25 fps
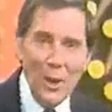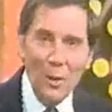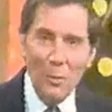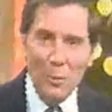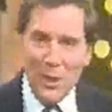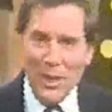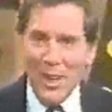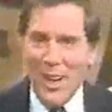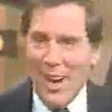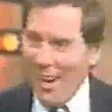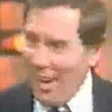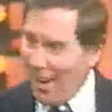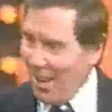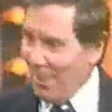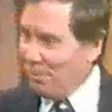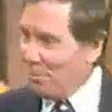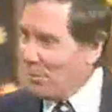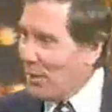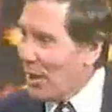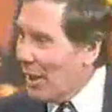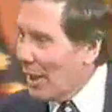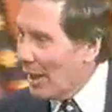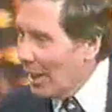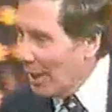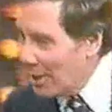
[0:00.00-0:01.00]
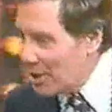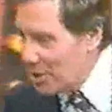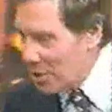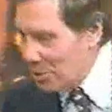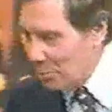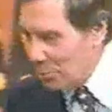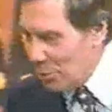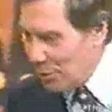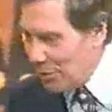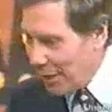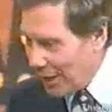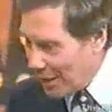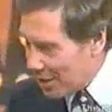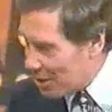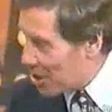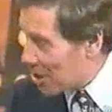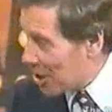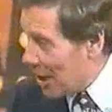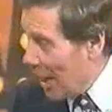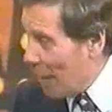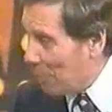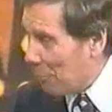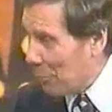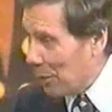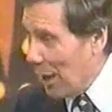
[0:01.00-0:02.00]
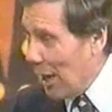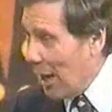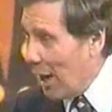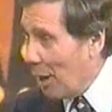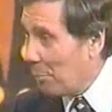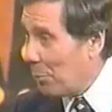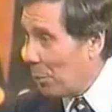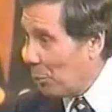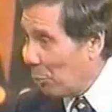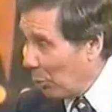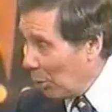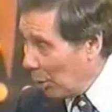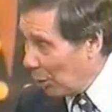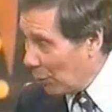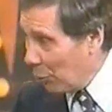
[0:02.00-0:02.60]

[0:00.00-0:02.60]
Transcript: here we are. Listen, we've got to stop now, but we'll